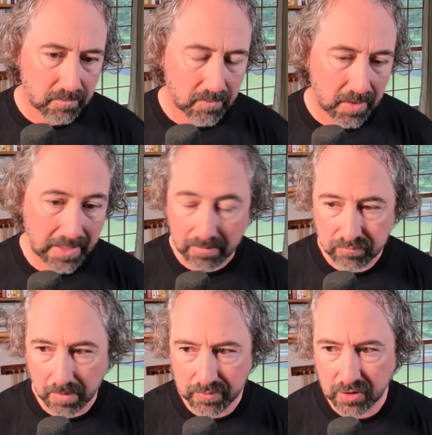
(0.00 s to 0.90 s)
Again,
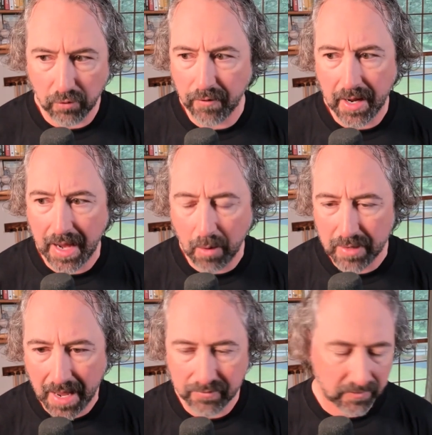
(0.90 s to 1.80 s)
SoFi, I would
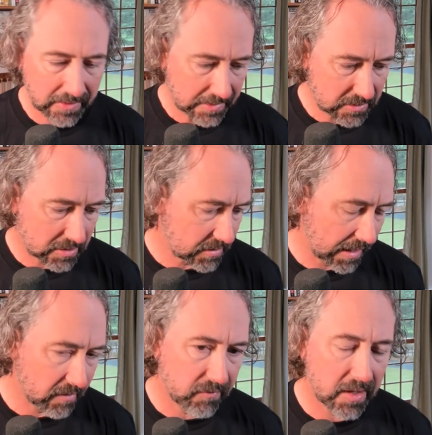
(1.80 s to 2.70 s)
have to think is just
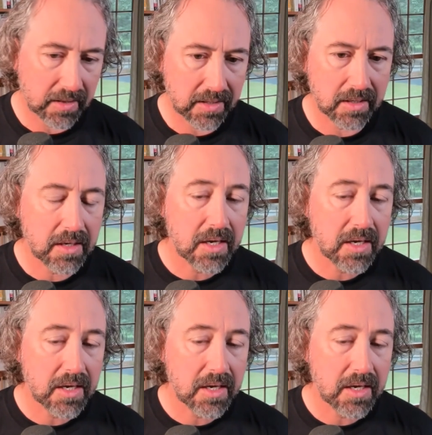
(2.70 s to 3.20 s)
infinitely